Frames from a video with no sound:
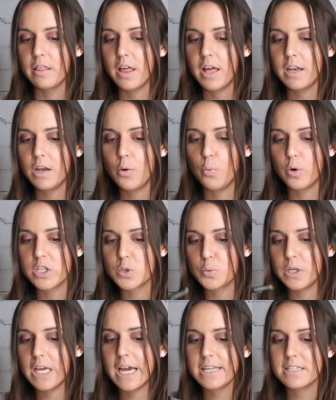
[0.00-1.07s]
Then once
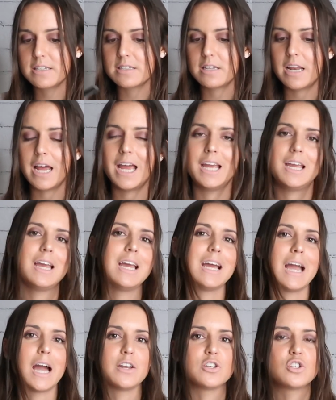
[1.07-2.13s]
we get to today
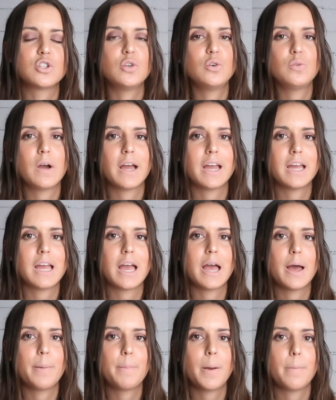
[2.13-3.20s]
at 2
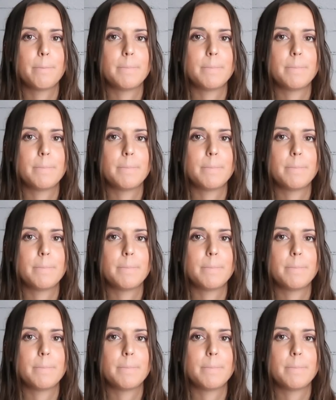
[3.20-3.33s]
a.m.